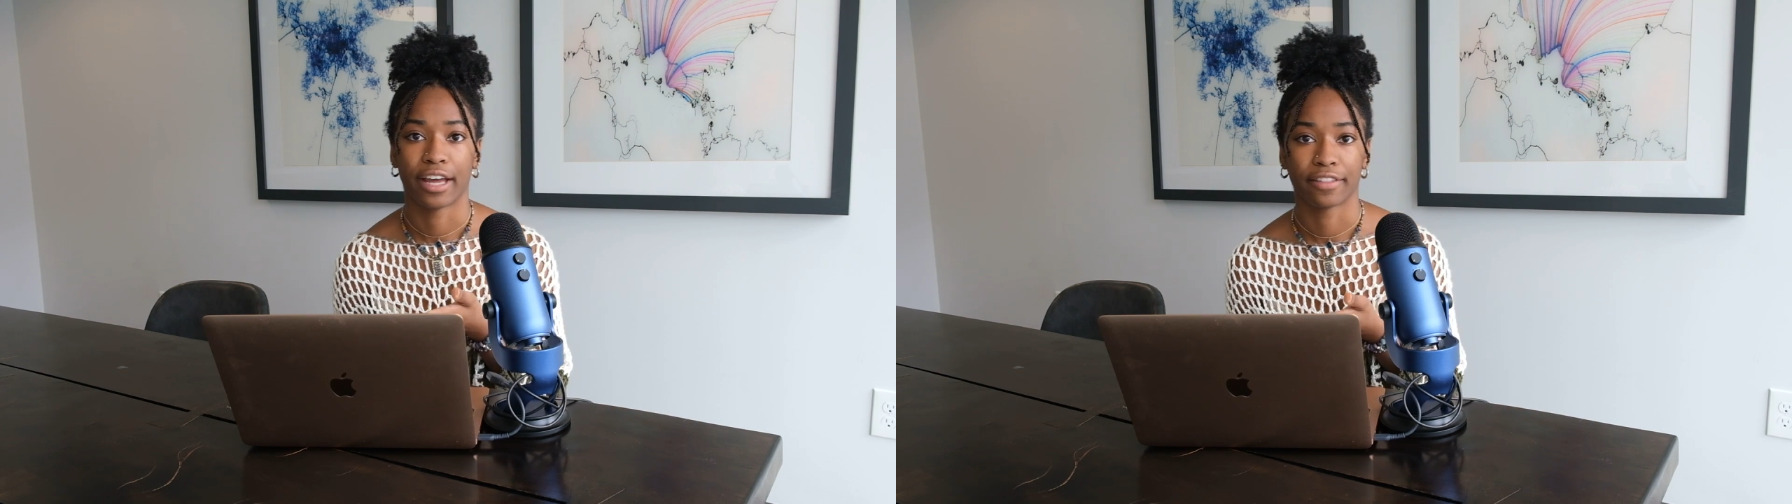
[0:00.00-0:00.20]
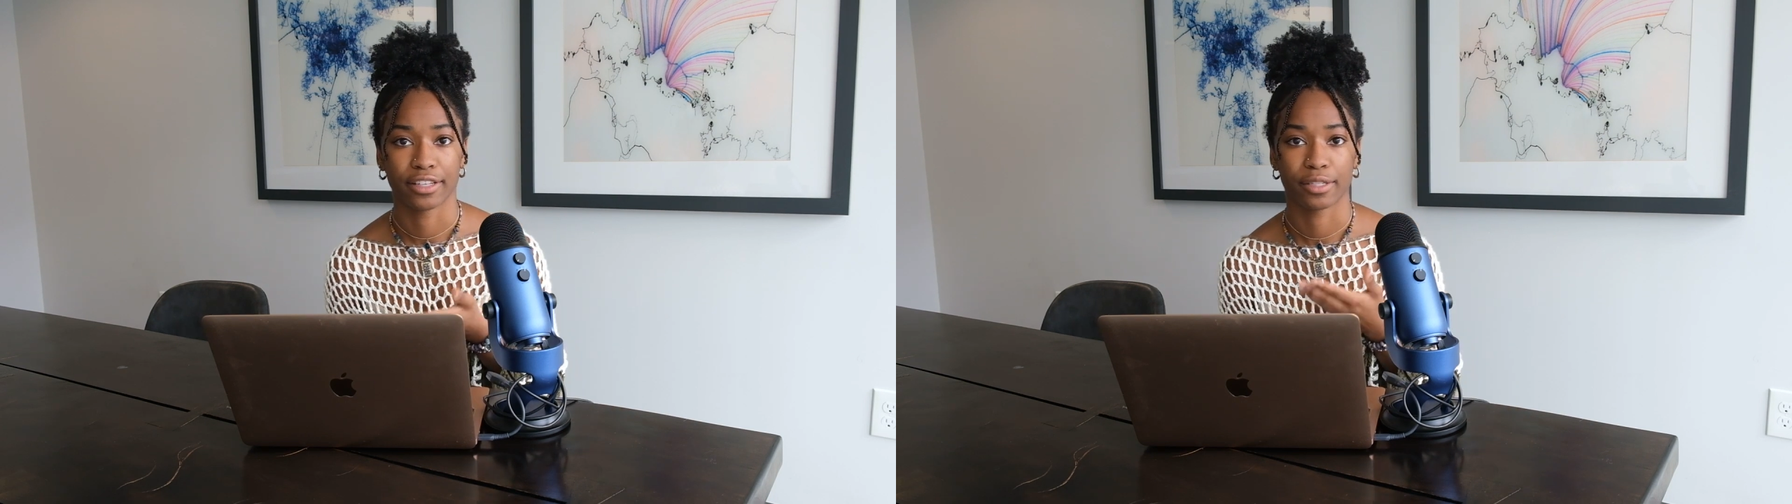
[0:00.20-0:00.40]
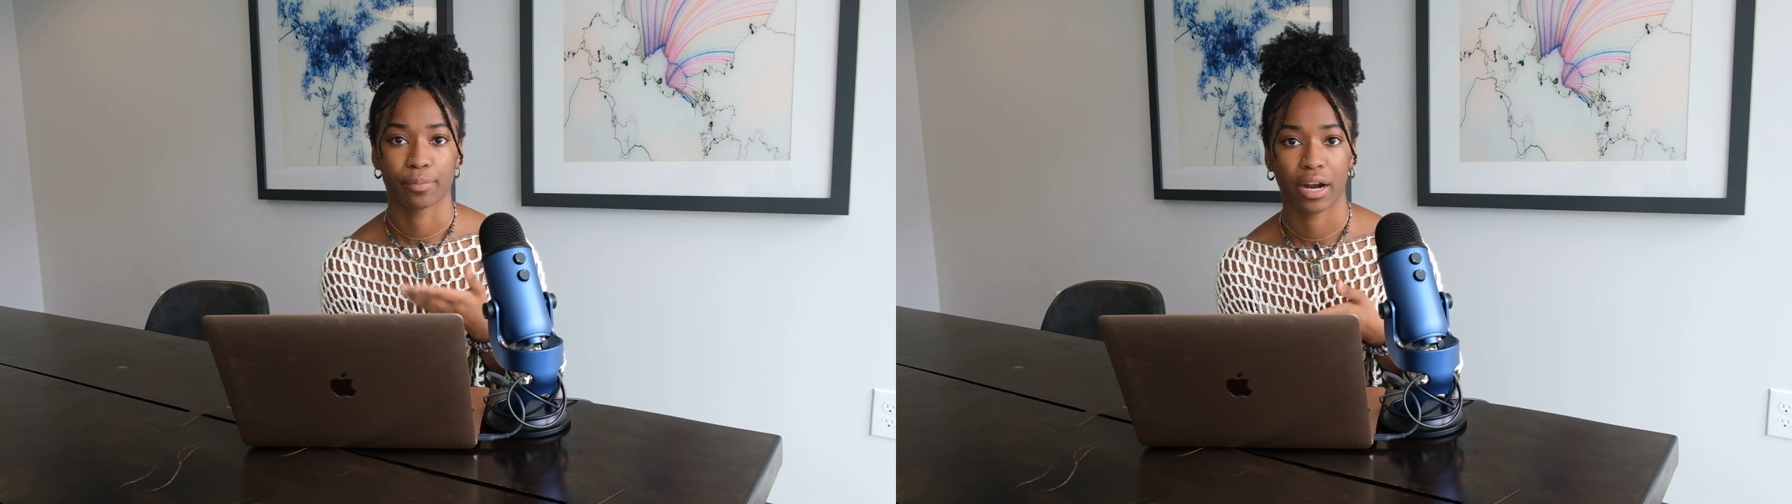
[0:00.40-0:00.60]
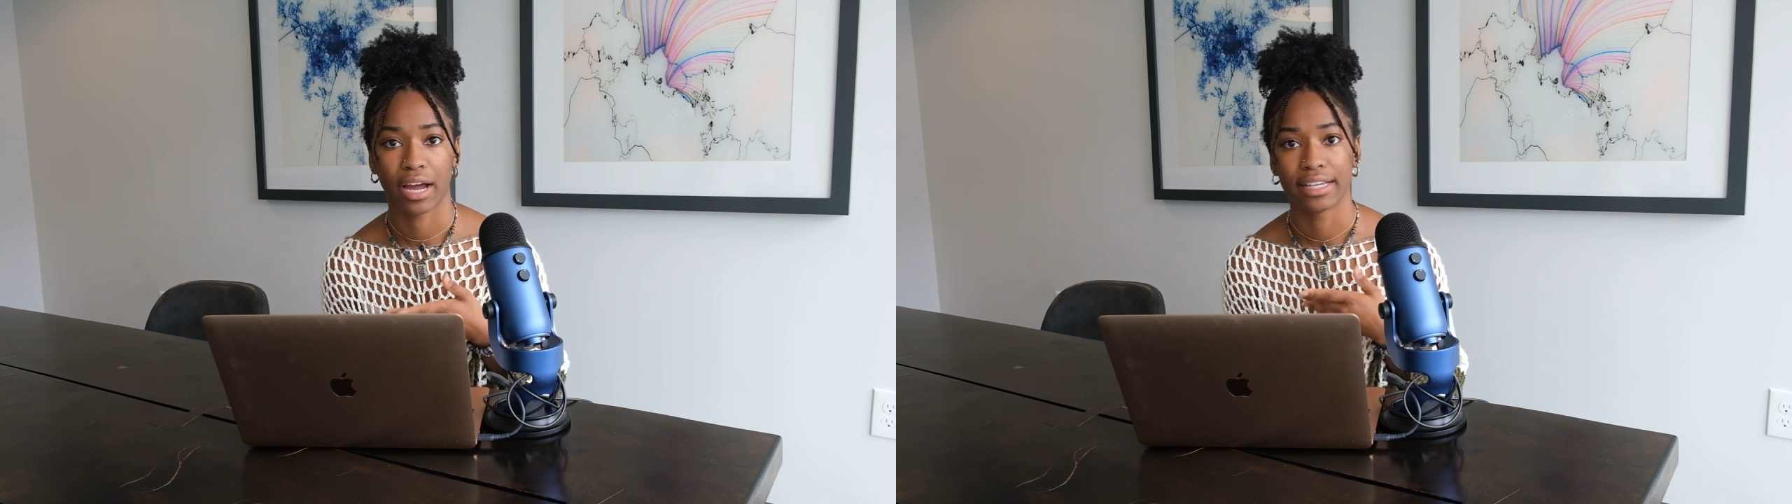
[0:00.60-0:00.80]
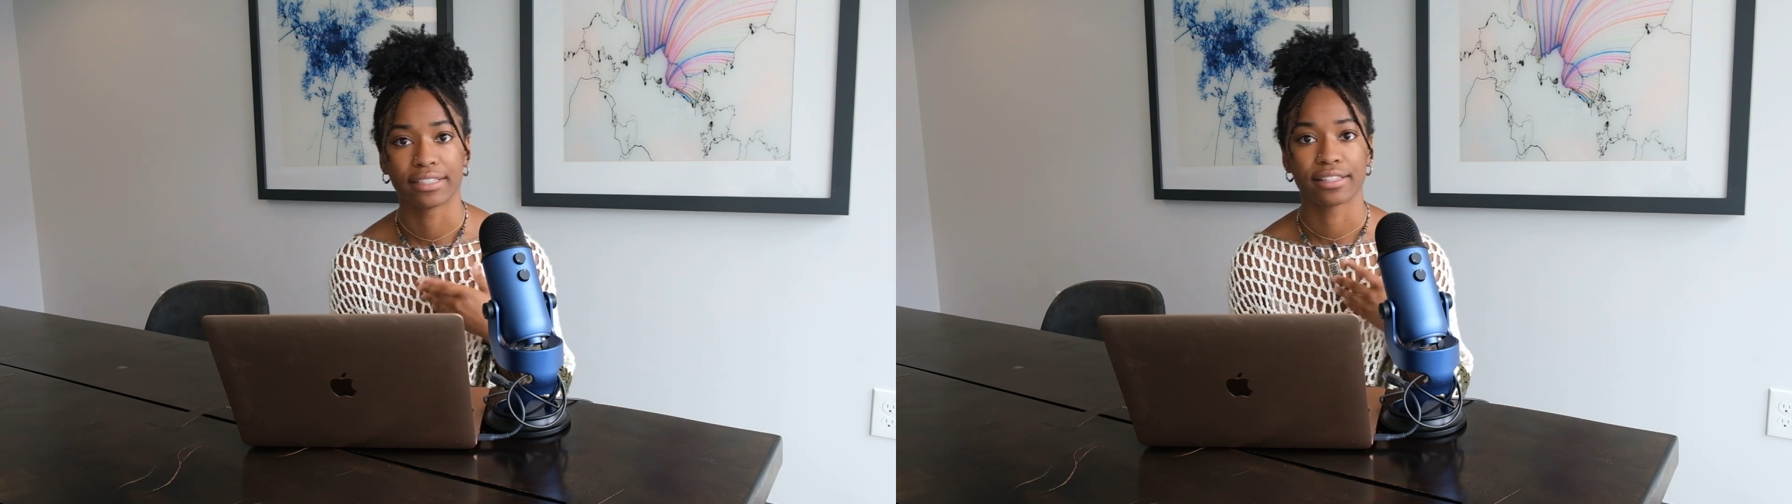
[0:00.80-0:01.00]
at this
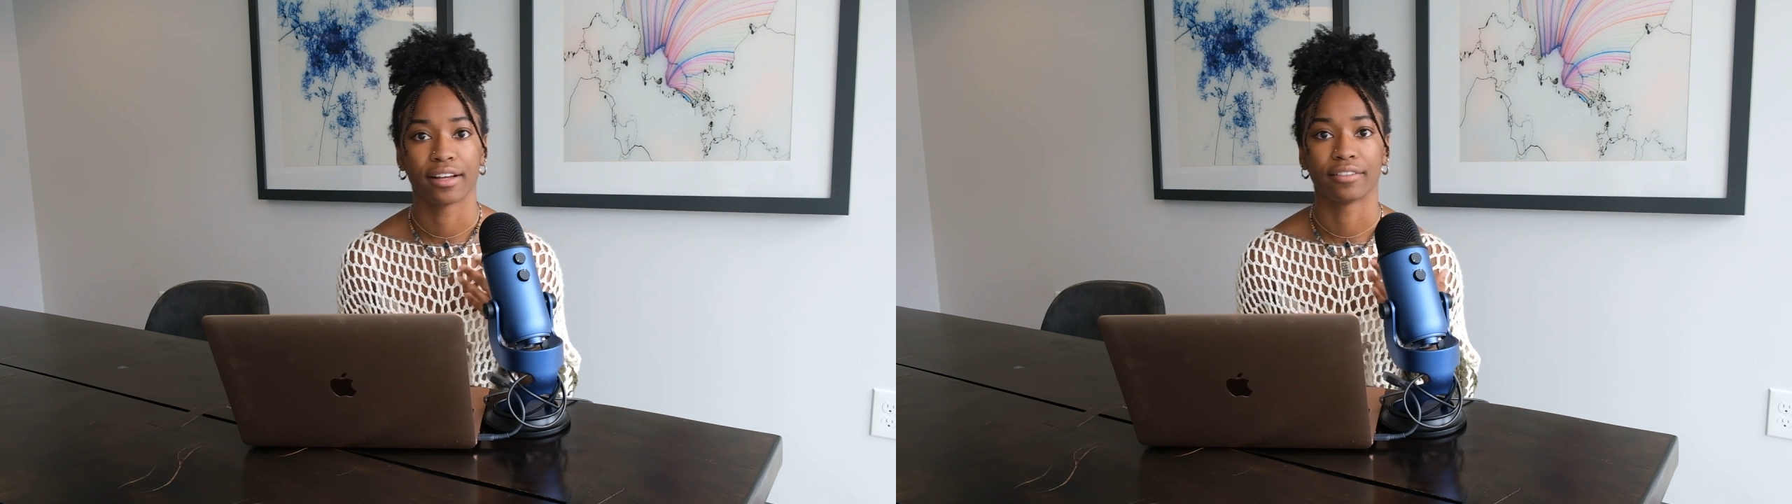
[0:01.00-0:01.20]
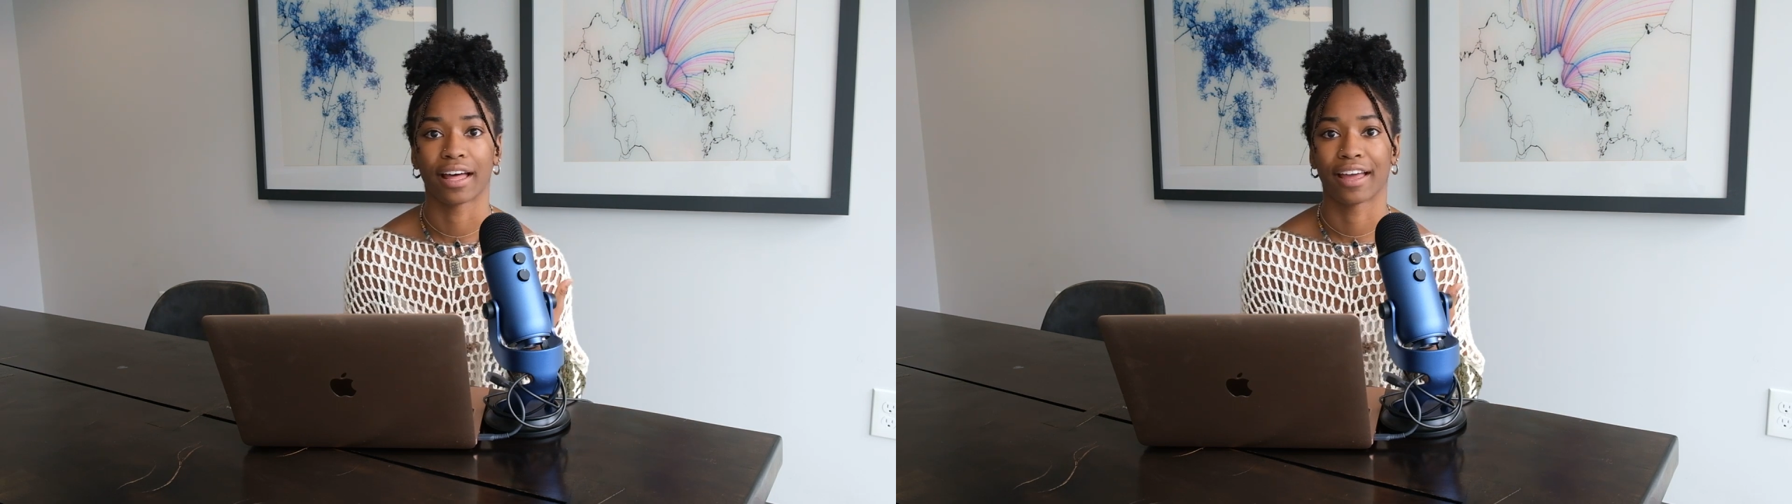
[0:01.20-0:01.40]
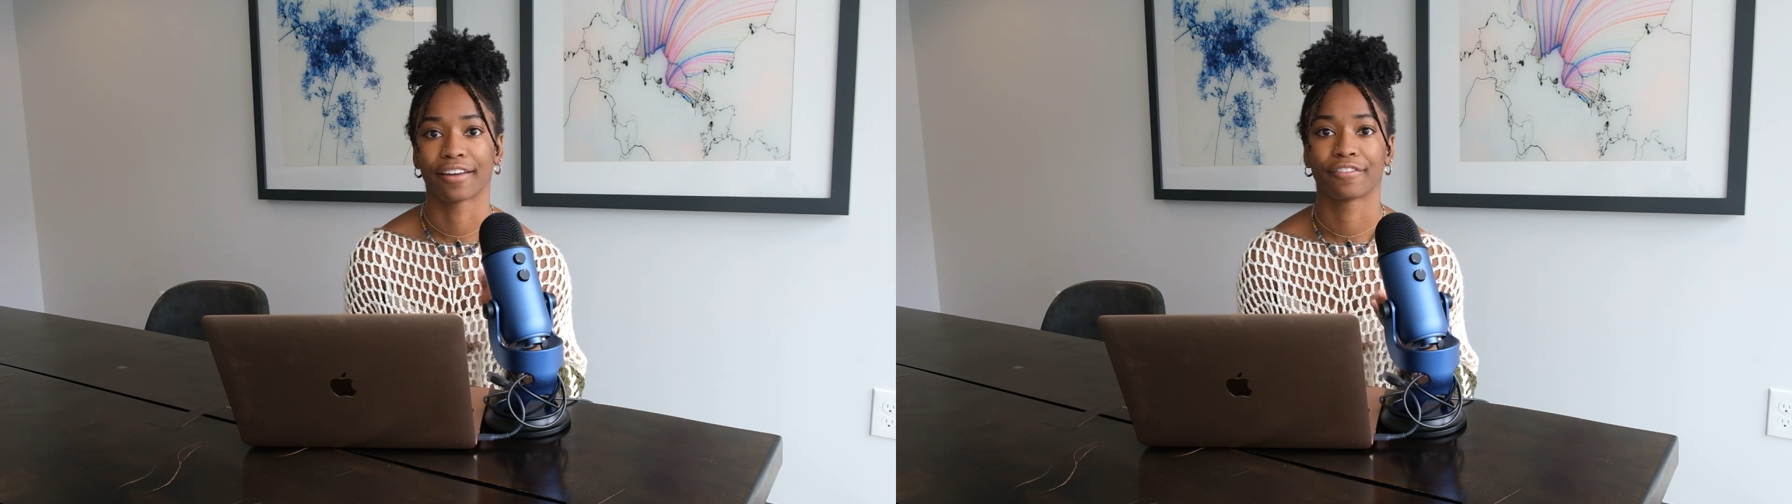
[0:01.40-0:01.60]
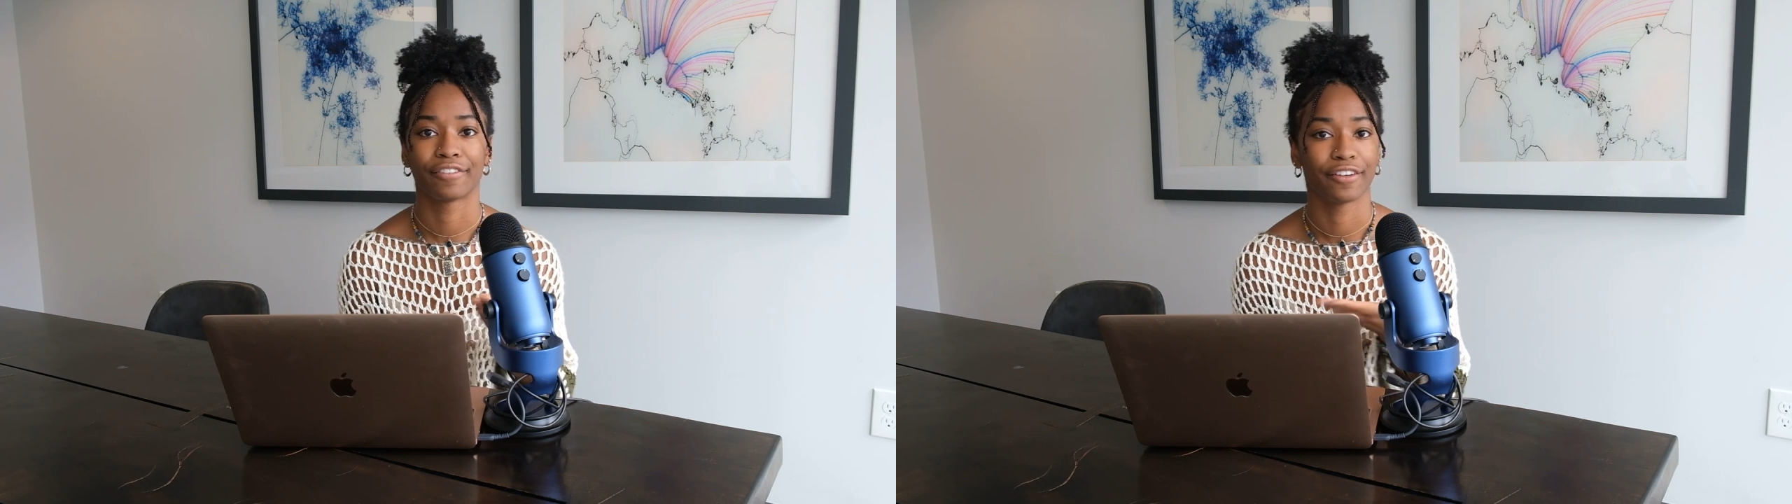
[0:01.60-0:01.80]
price of like